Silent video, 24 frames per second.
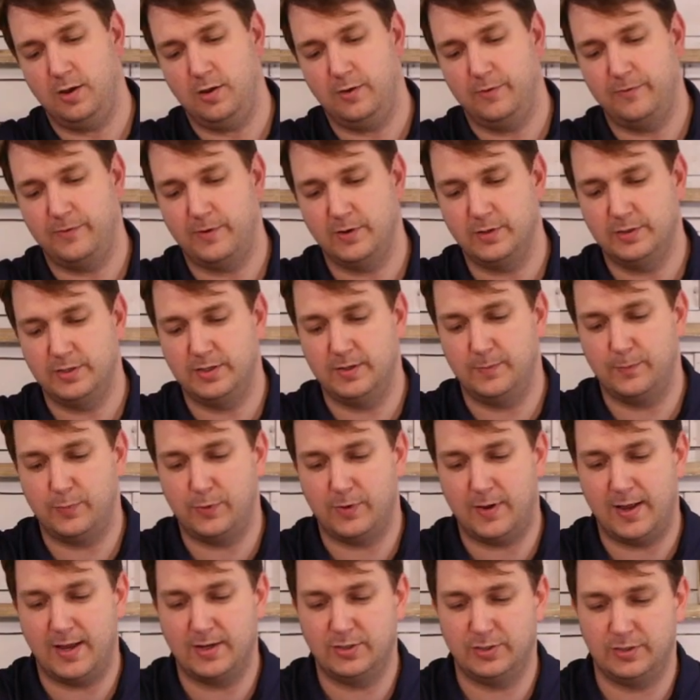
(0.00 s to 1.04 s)
First
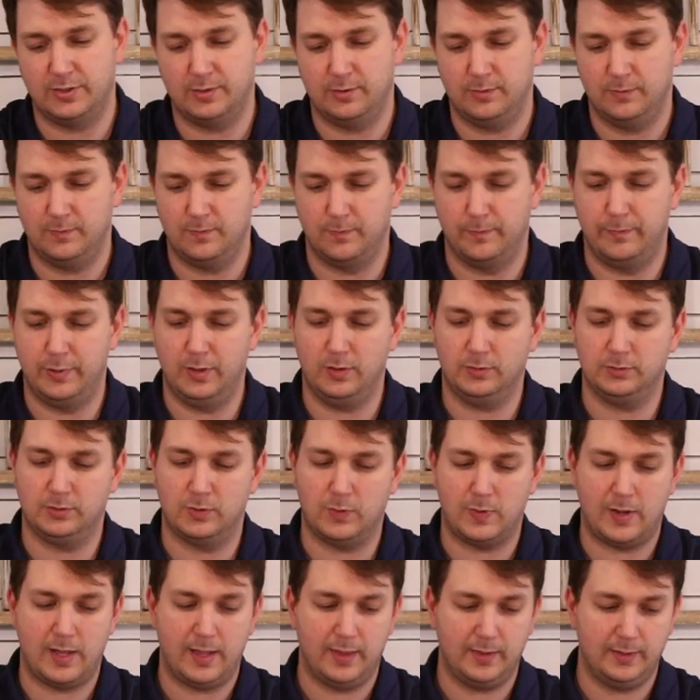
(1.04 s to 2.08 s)
impression, build
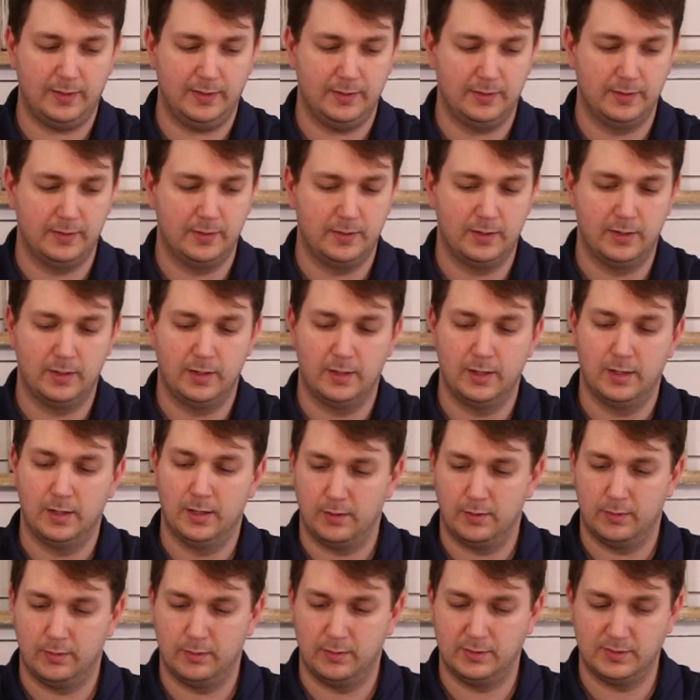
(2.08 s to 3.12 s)
quality,
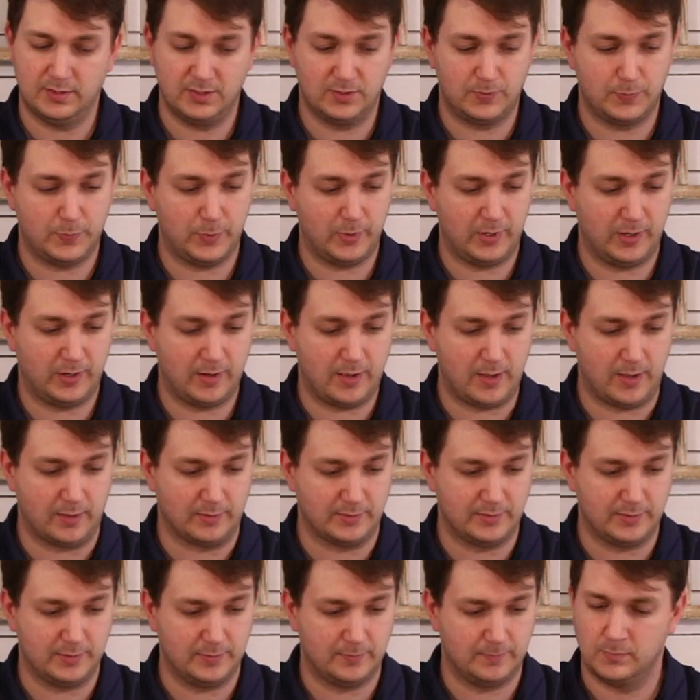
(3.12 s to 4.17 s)
this is pretty
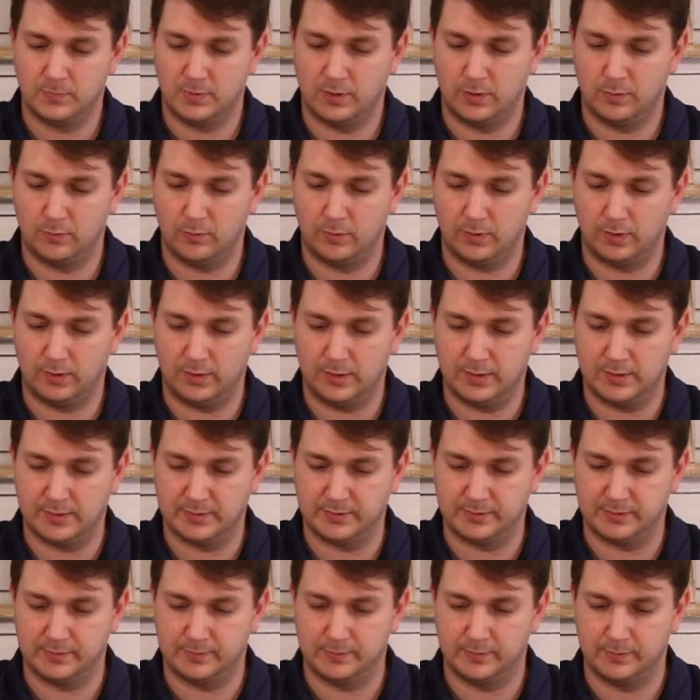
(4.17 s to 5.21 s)
nice. It really
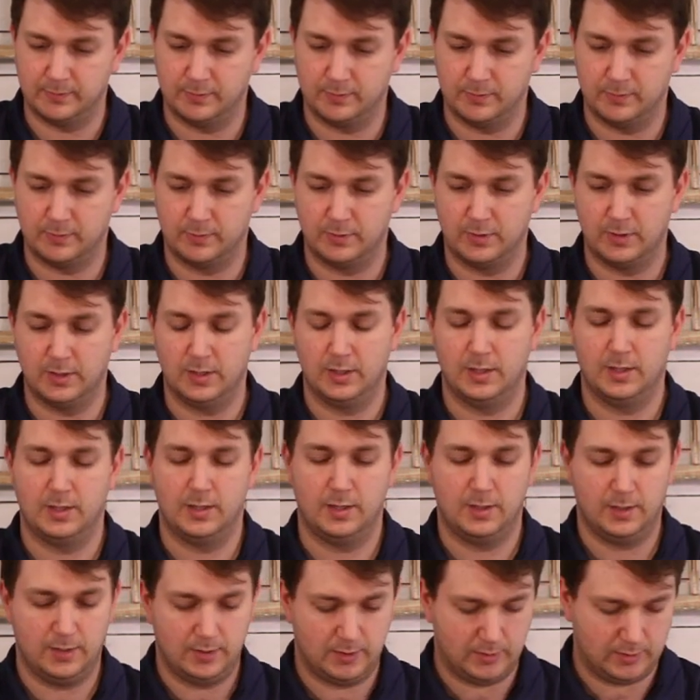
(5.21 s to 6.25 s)
is.
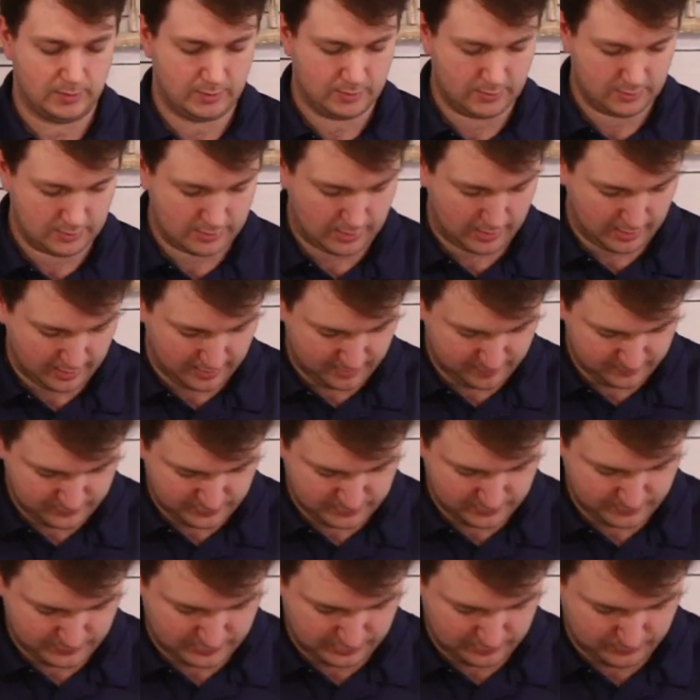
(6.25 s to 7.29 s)
They have
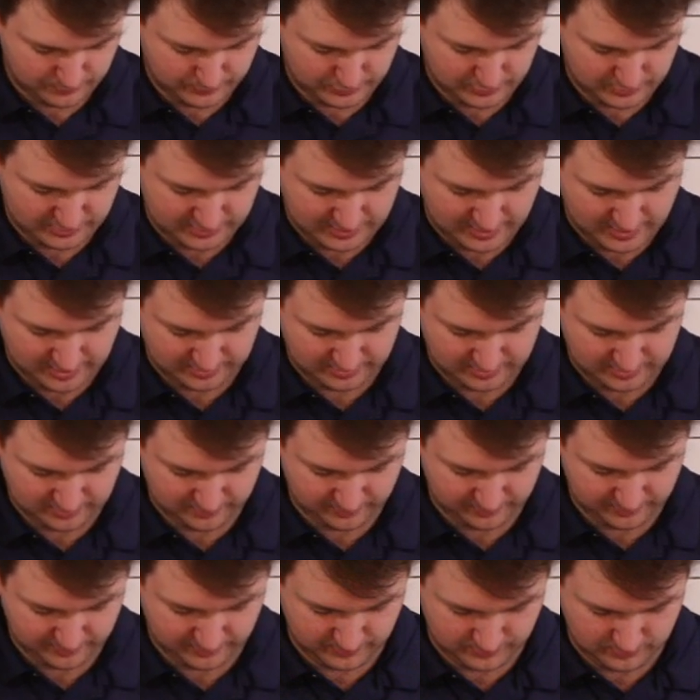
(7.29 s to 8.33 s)
some little
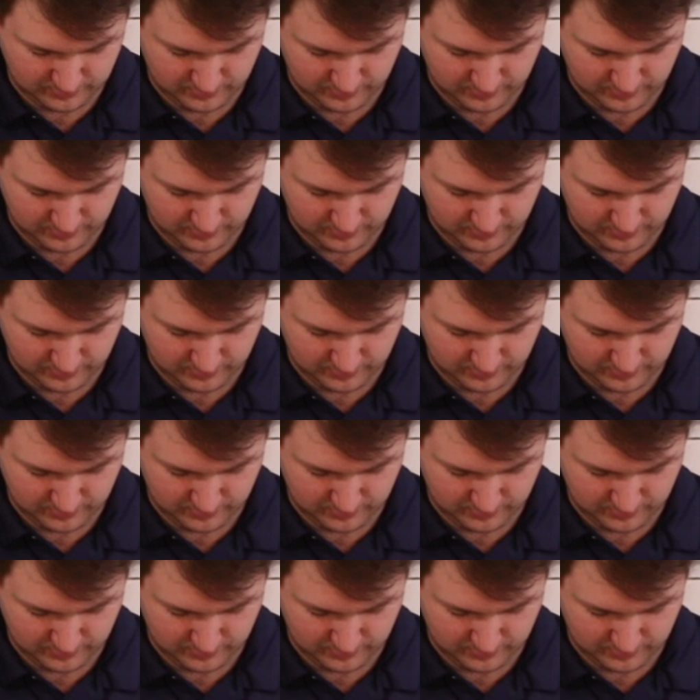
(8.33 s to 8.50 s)
protective